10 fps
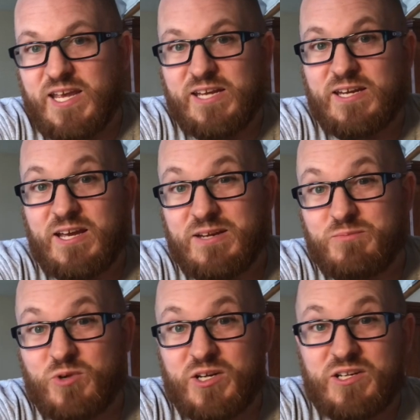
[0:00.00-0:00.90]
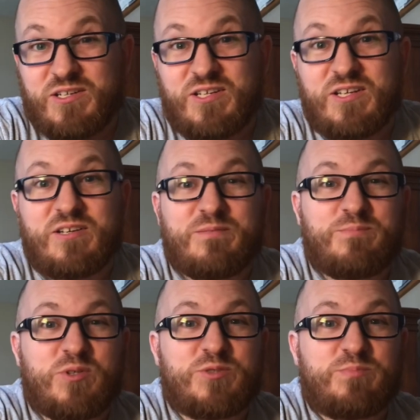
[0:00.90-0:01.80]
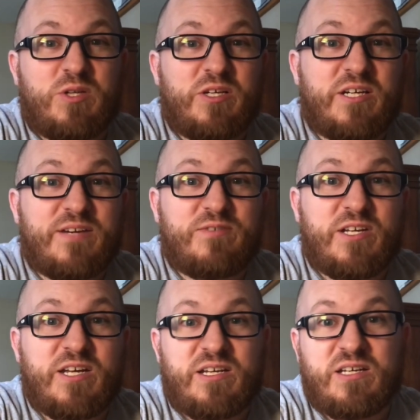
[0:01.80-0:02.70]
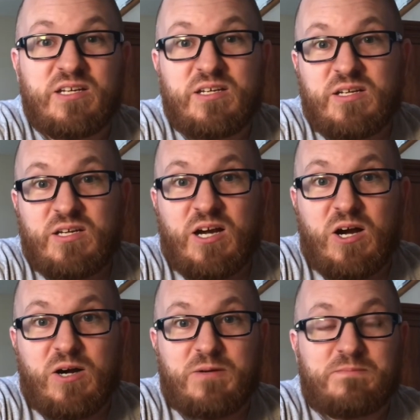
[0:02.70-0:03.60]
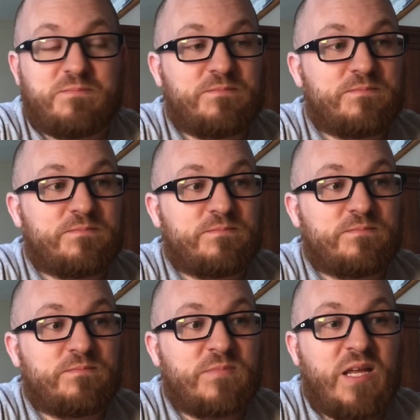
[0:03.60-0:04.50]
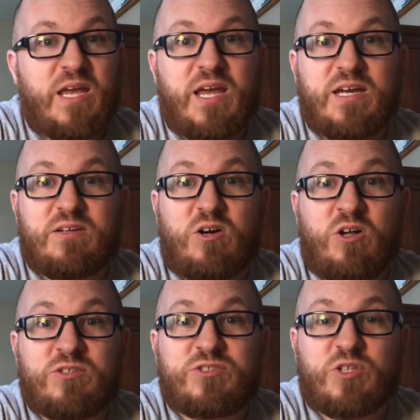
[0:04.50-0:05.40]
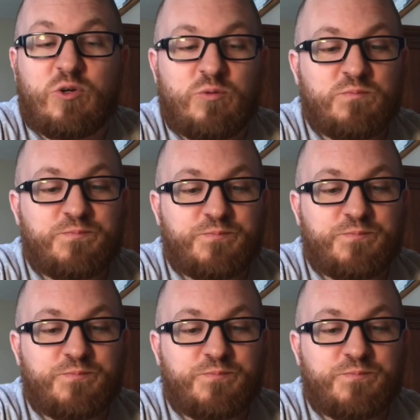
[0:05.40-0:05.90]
and I am ready to push play every day. And also